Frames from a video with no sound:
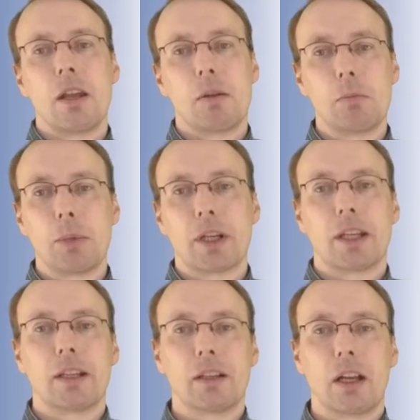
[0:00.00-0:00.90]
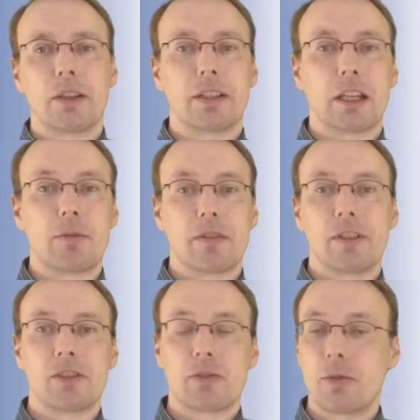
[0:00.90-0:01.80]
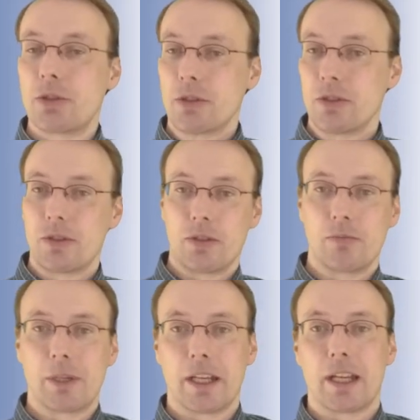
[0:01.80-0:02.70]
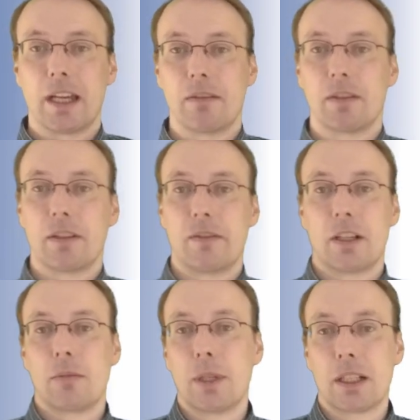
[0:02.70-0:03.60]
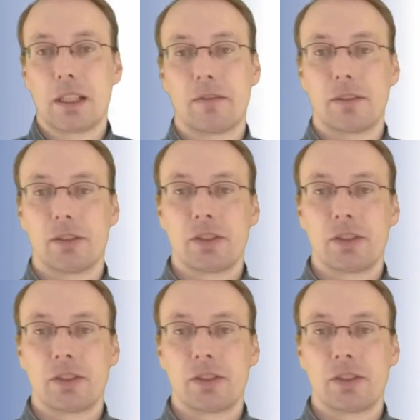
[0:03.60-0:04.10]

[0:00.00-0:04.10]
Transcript: but in other types of distributions, you might have a very big difference.